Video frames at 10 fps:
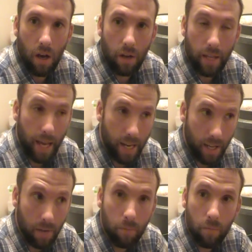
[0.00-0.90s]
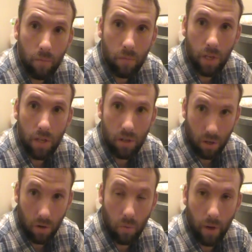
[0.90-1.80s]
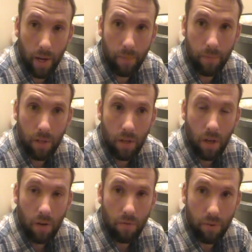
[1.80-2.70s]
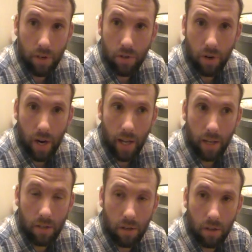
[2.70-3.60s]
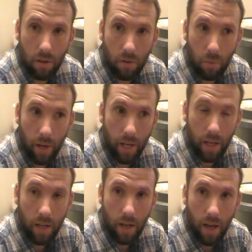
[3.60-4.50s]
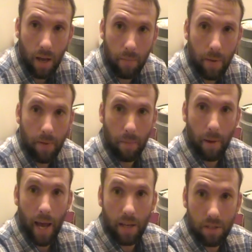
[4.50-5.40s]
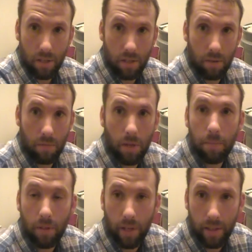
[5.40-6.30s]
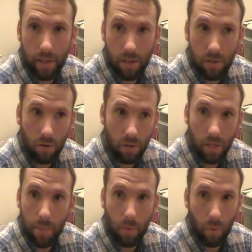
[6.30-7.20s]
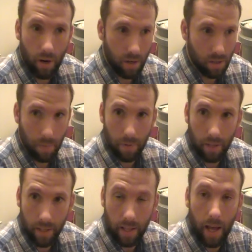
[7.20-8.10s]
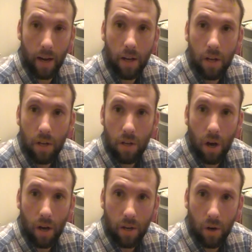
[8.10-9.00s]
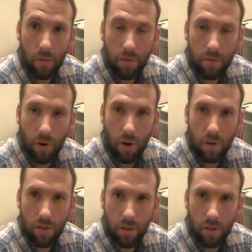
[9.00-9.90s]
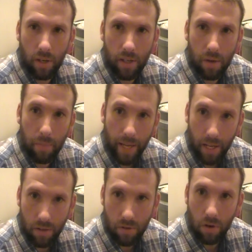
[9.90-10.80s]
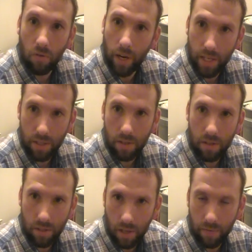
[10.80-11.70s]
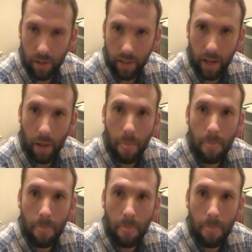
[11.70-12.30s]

canning is a good way, freeze drying is another good way, and maybe a bag system, something like this, or a Tupperware or something like that. As far as your beans or your rices and stuff like that.